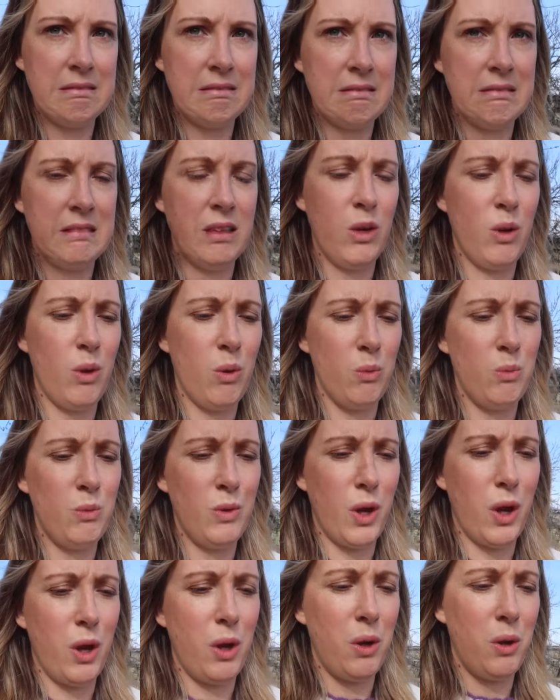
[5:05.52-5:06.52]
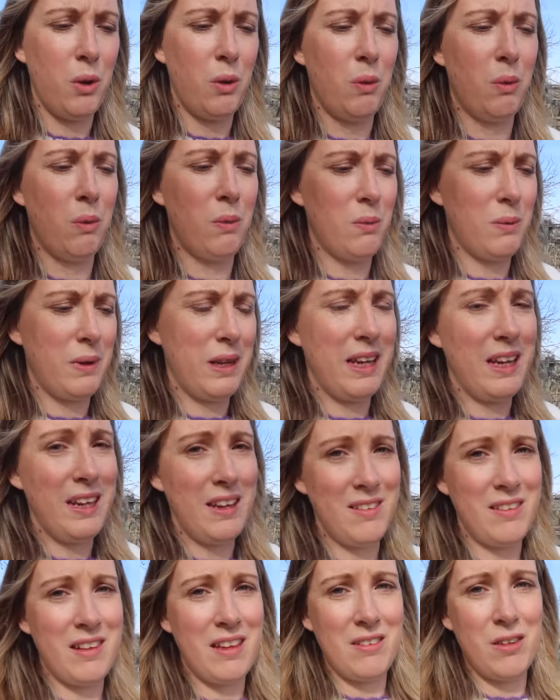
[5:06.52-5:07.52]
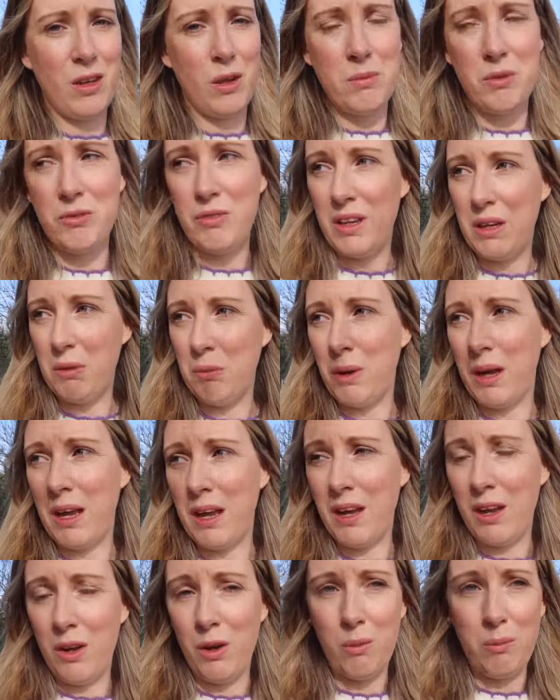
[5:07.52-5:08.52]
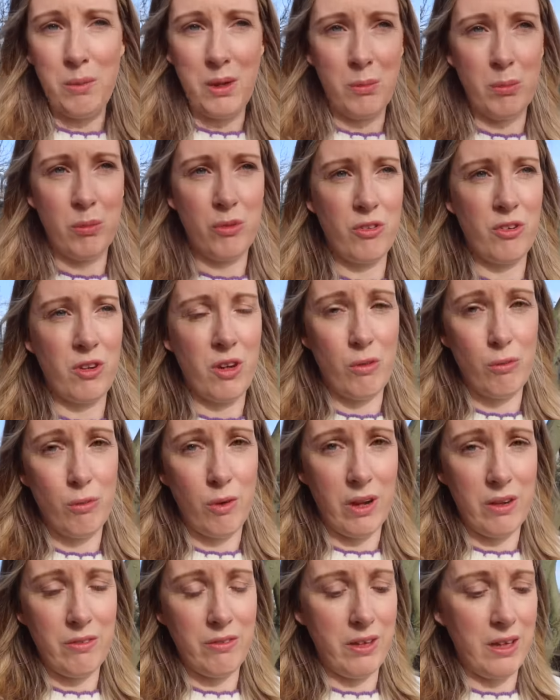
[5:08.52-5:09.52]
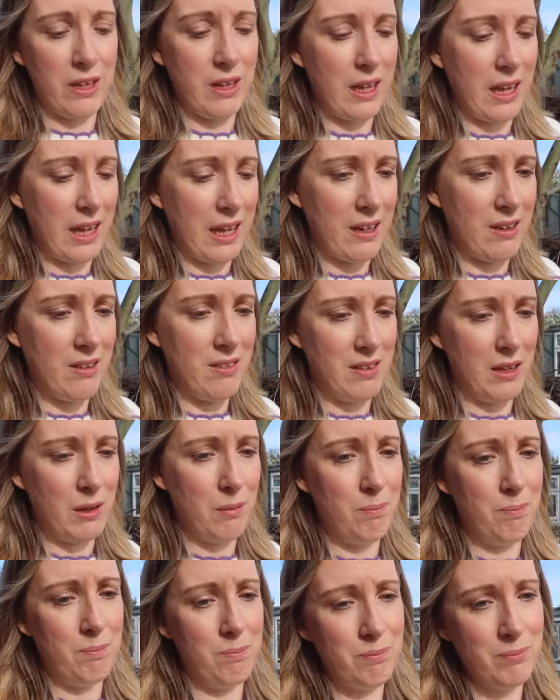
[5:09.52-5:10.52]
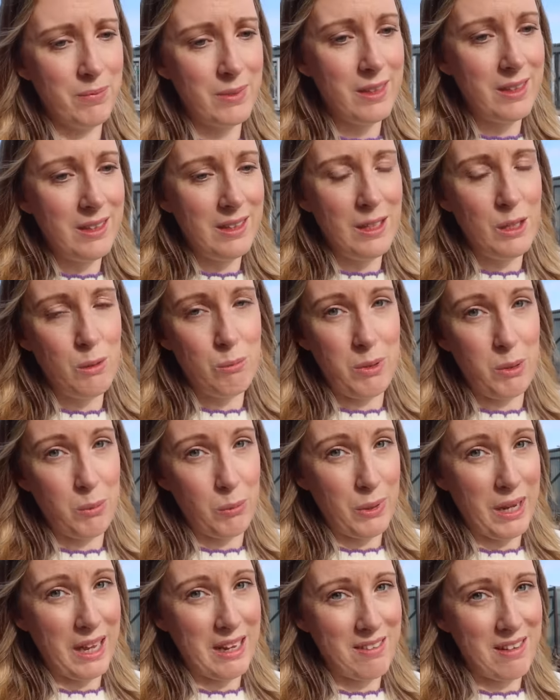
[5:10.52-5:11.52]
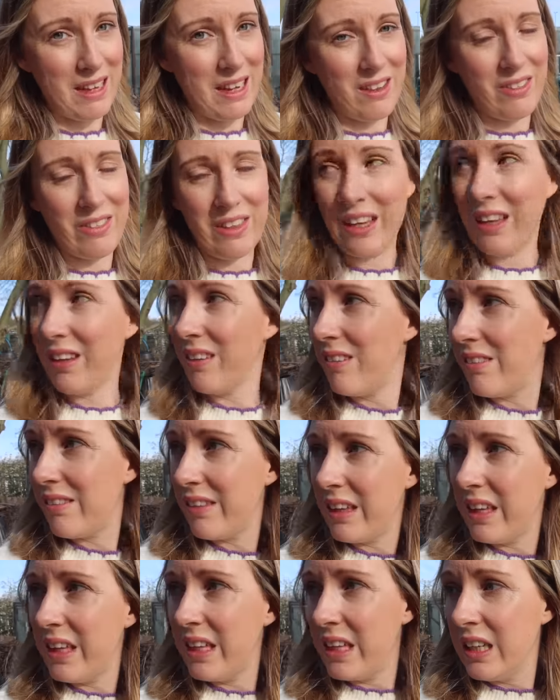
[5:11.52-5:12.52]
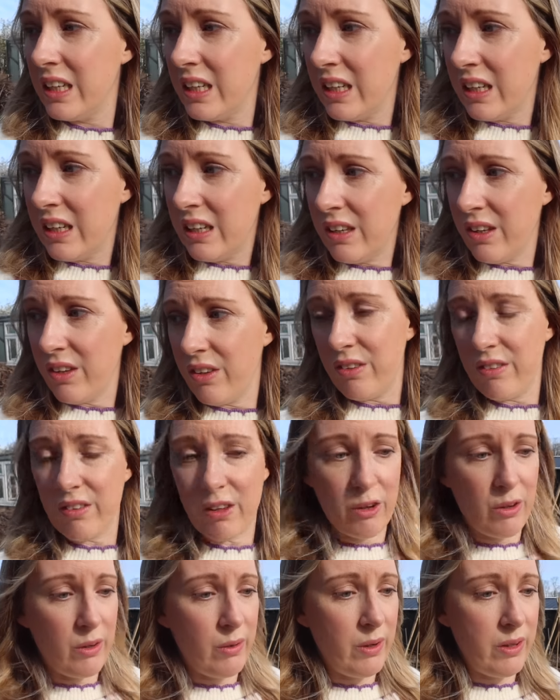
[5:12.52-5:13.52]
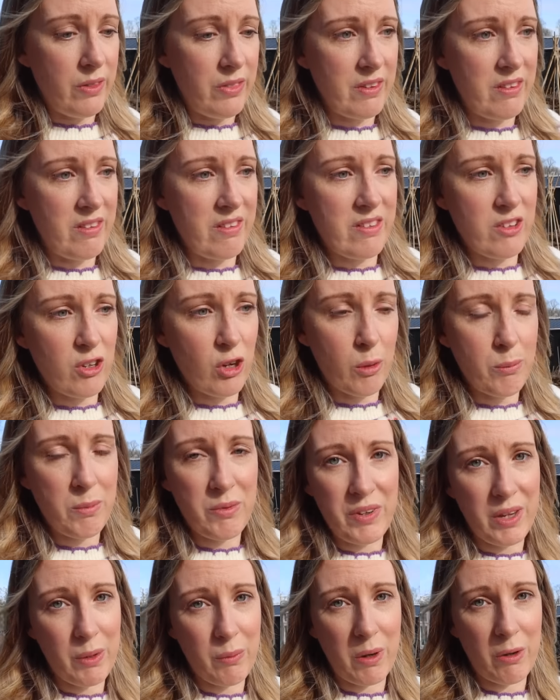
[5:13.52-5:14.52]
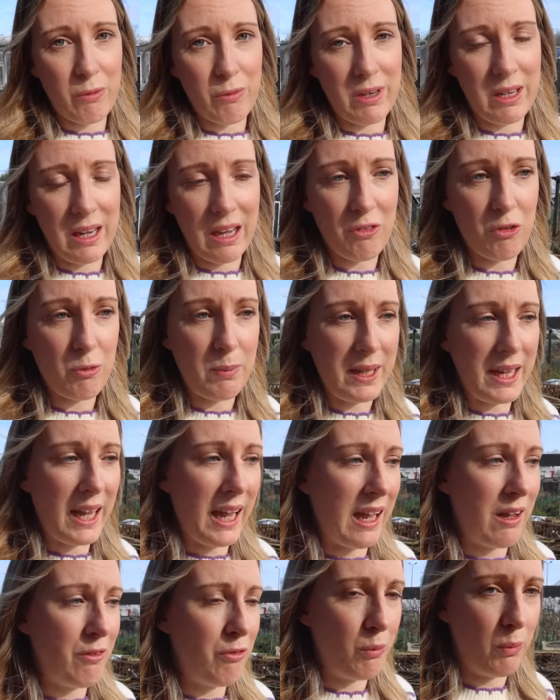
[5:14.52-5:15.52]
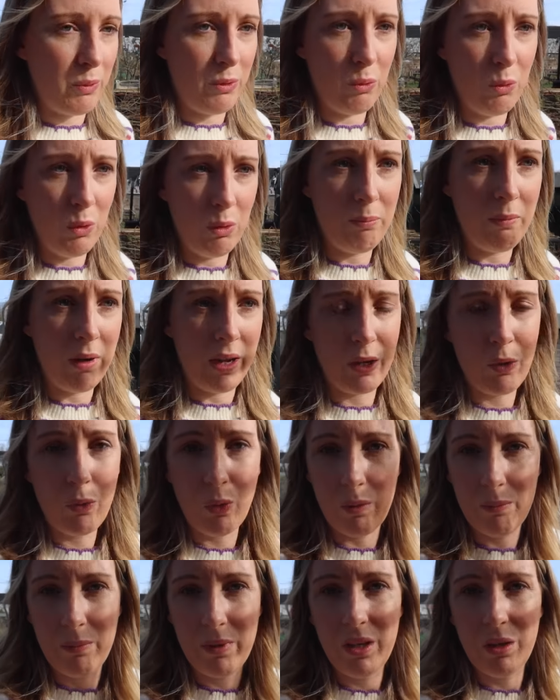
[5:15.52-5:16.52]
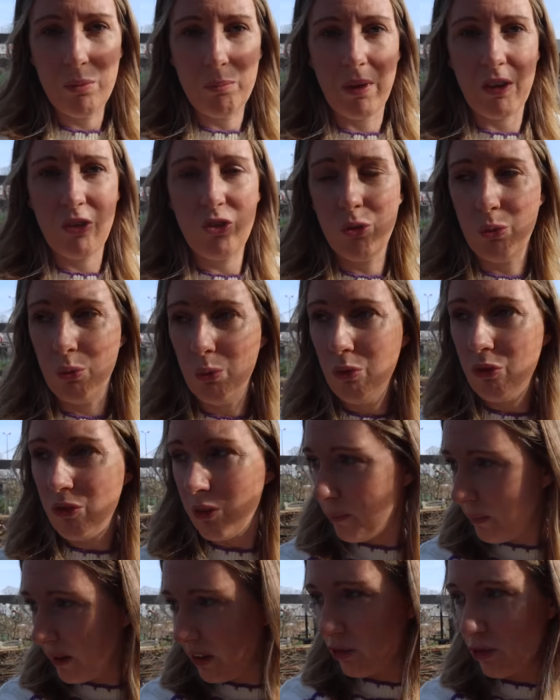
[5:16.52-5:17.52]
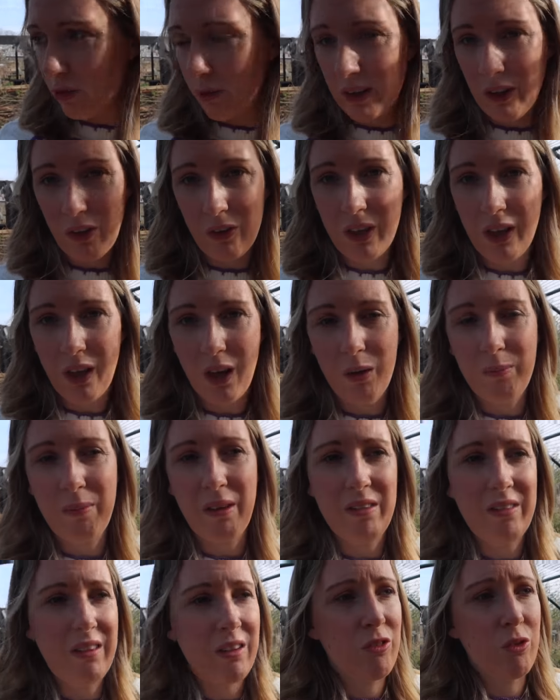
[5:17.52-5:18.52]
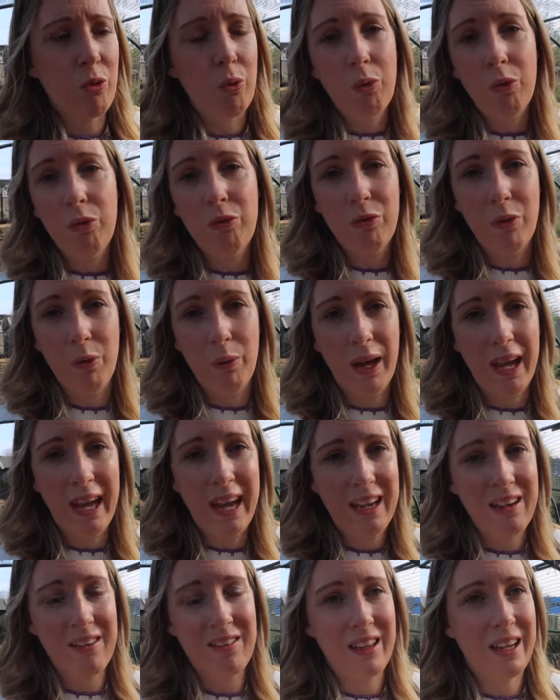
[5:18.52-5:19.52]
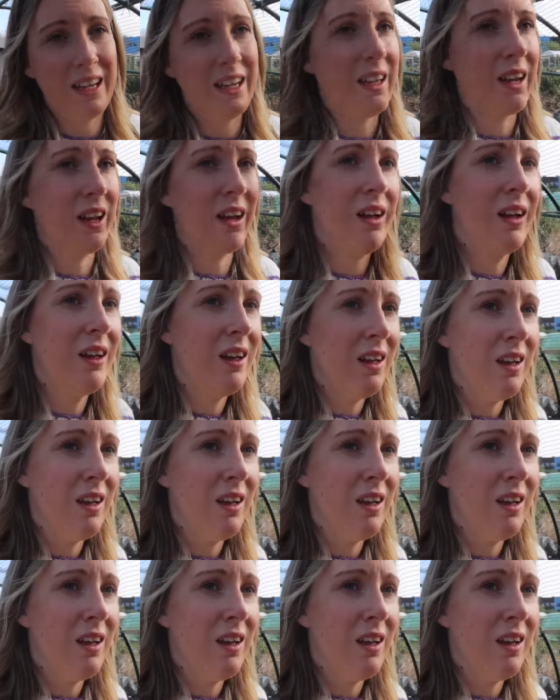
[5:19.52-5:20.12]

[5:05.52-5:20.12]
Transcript: Oh, no. It is that time of year where a lot of people start arriving, and people can take things. So this is the time of year where I really have to be careful with all of my equipment and my tools and make sure I lock it up. That sounds awful. I hate saying that.